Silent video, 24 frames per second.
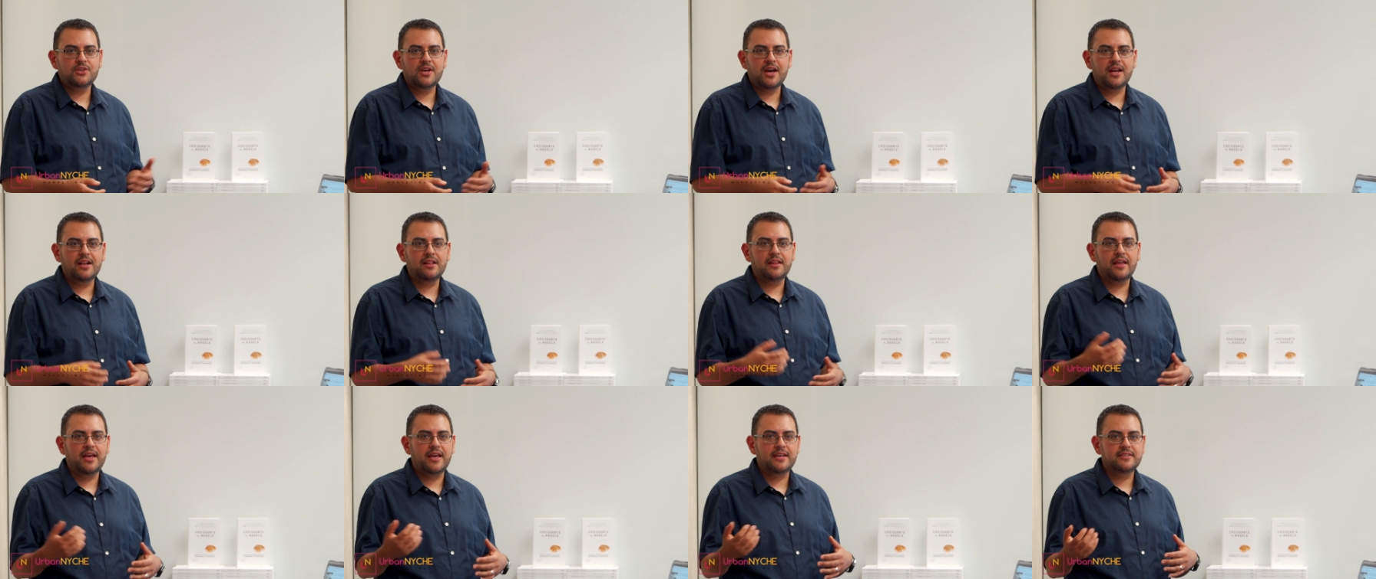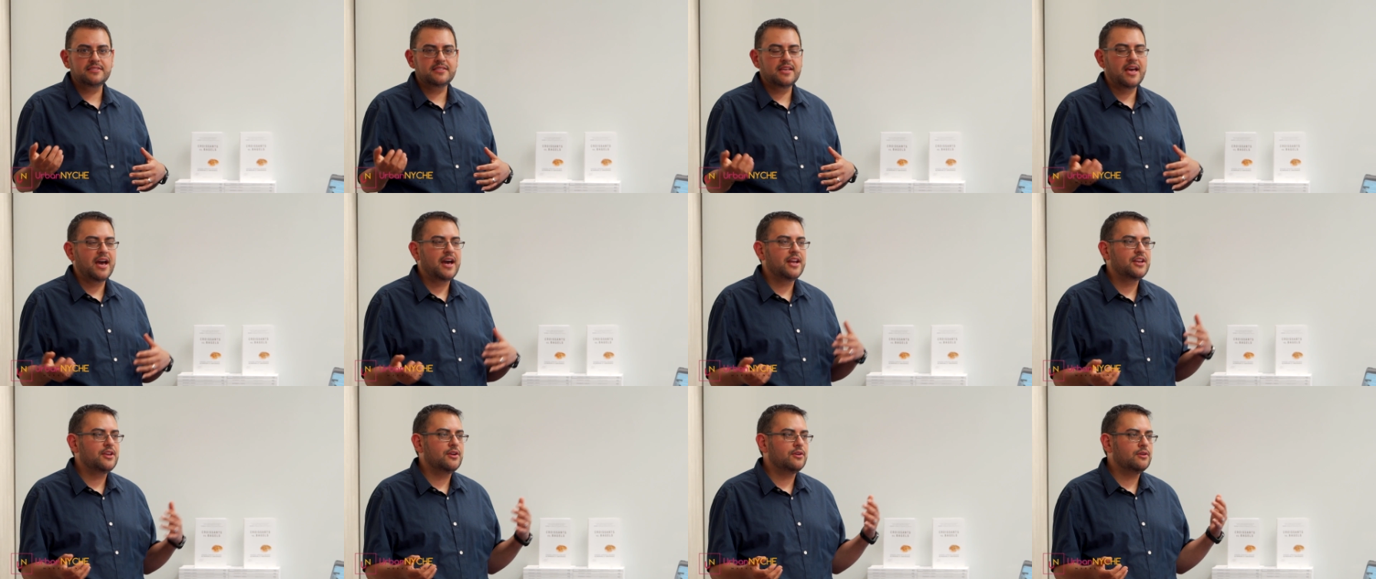gotta like say
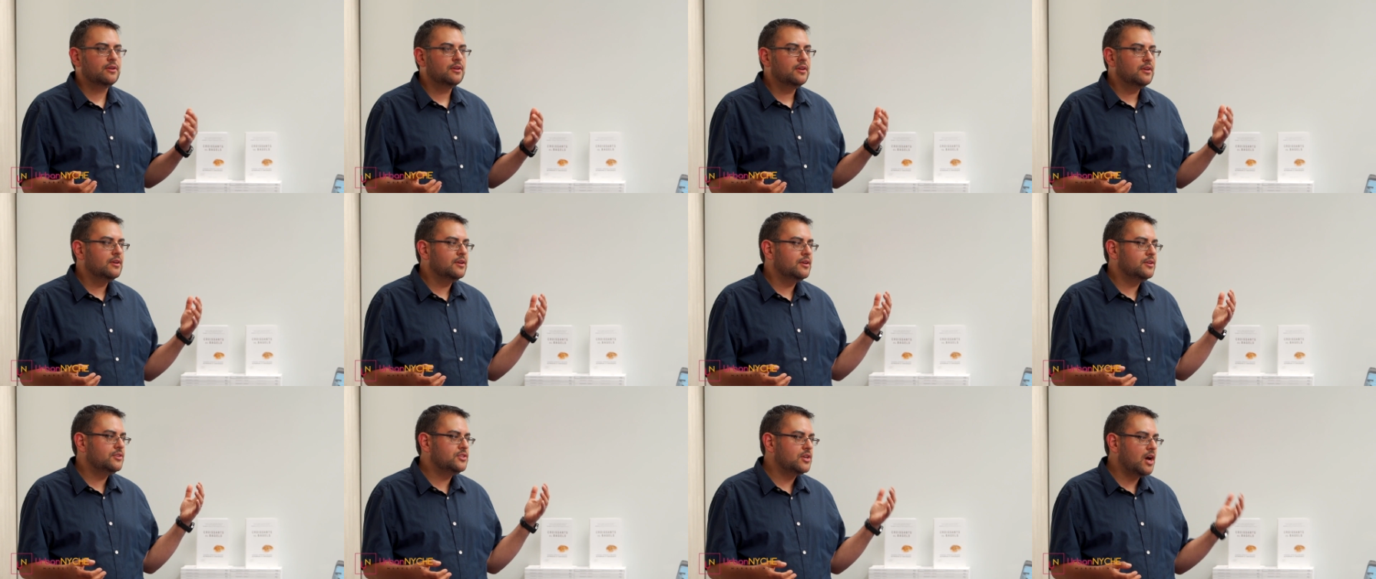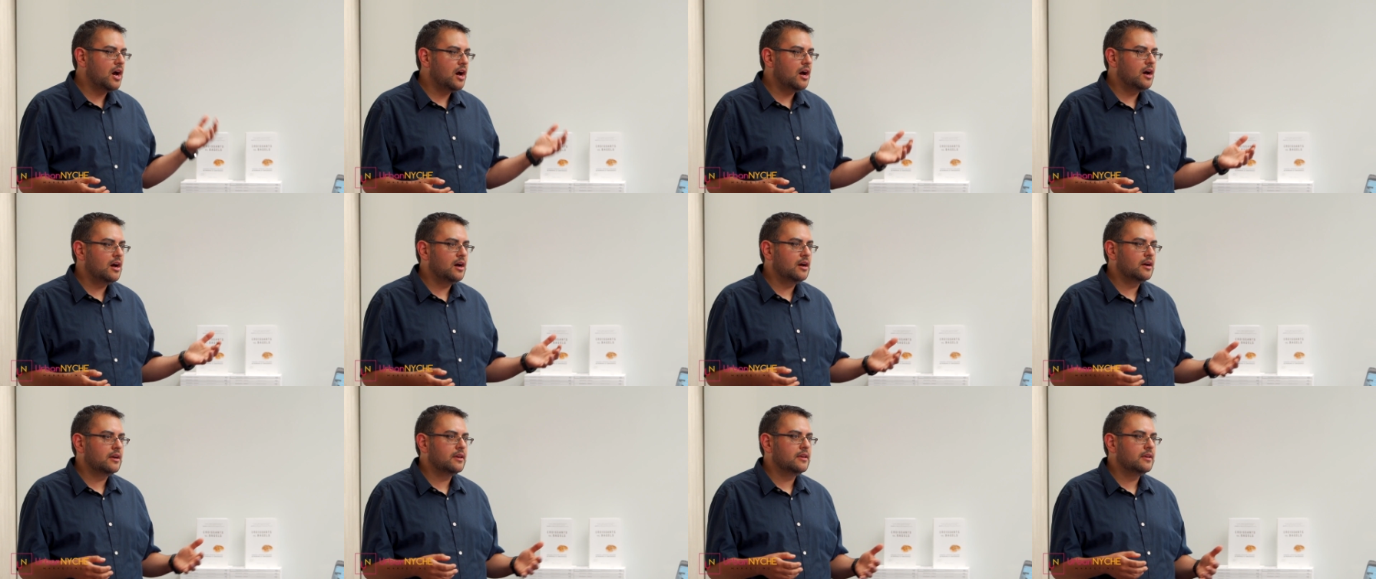hi to your
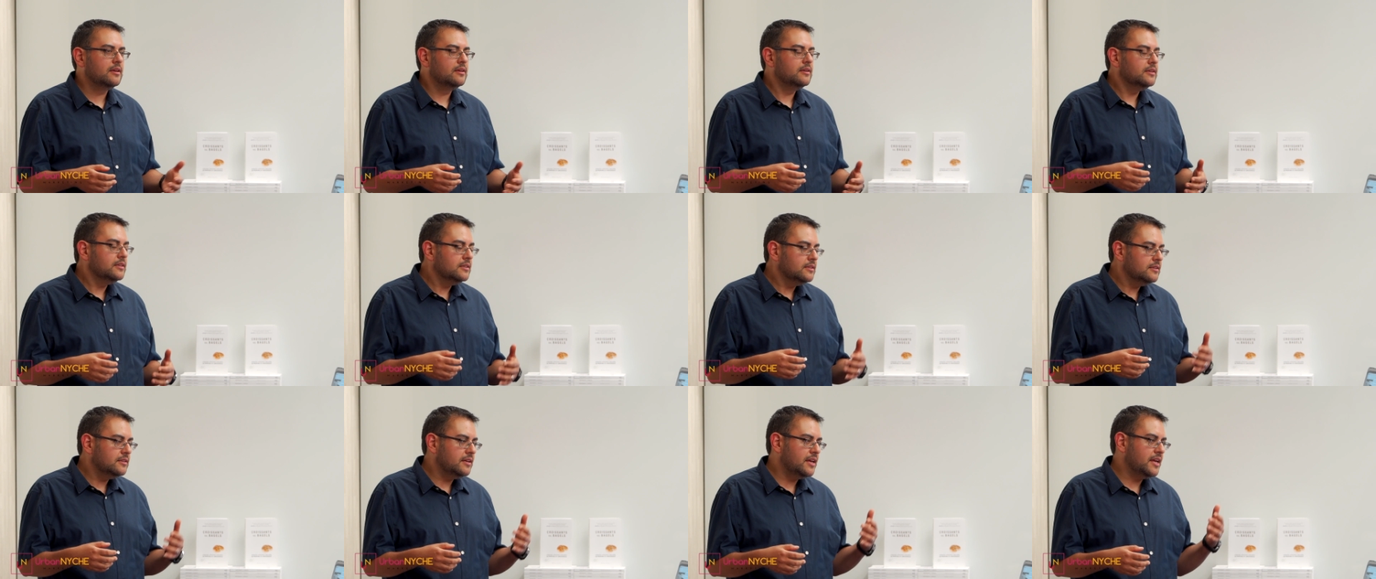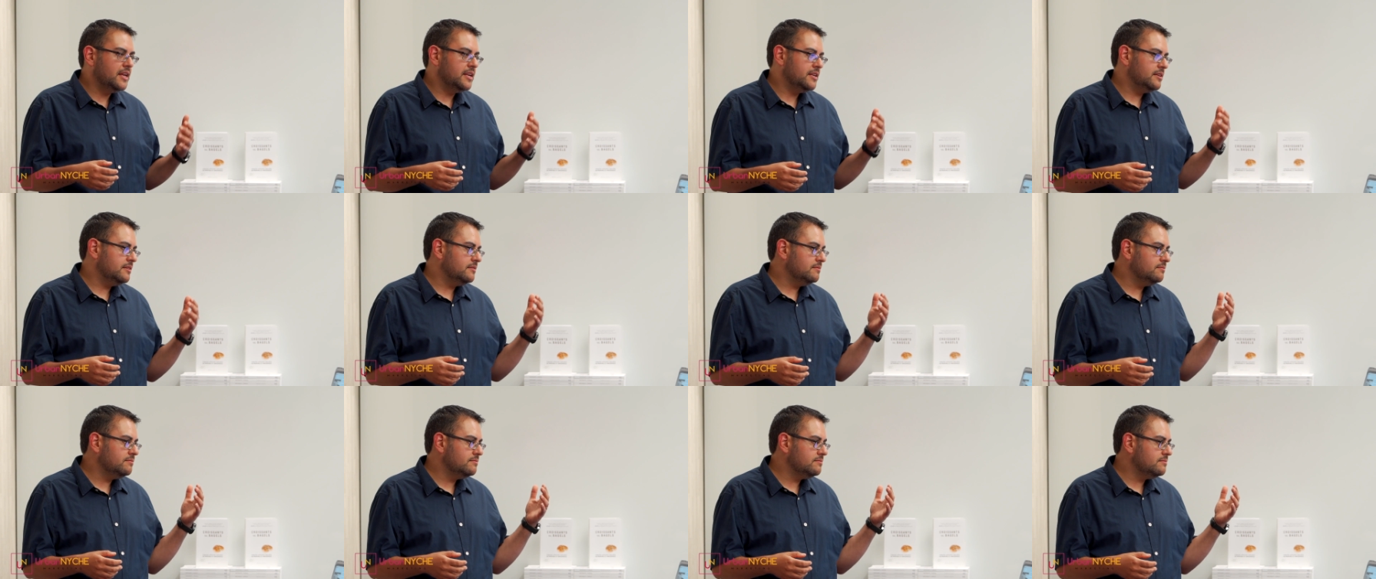dog
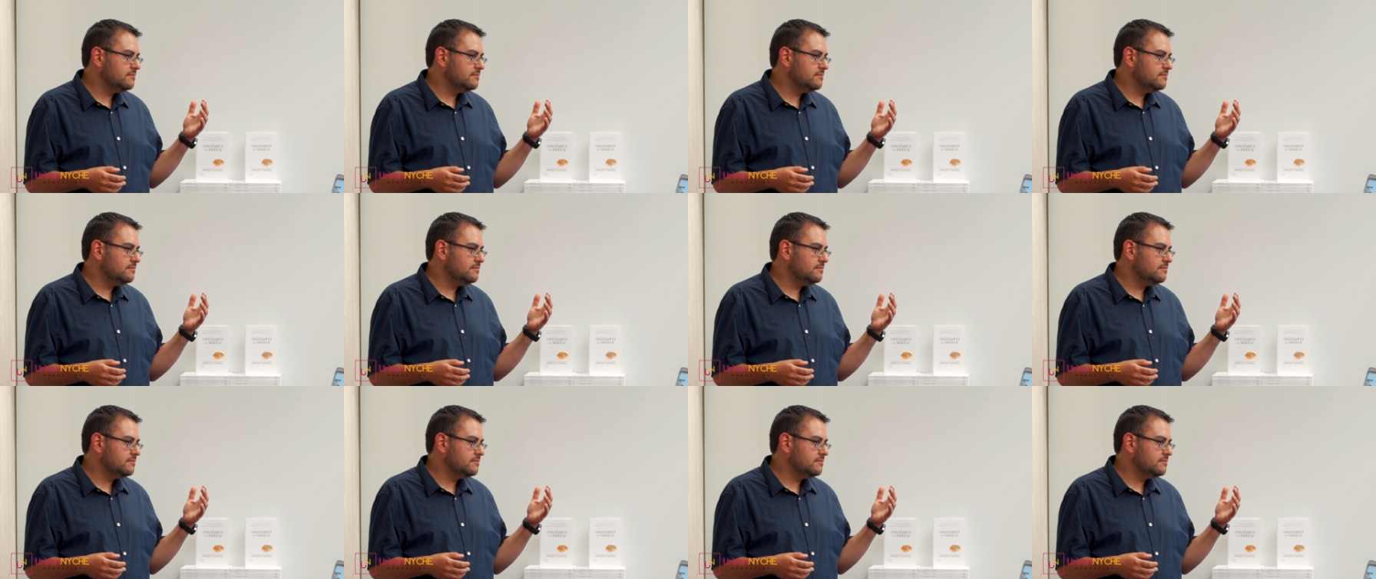and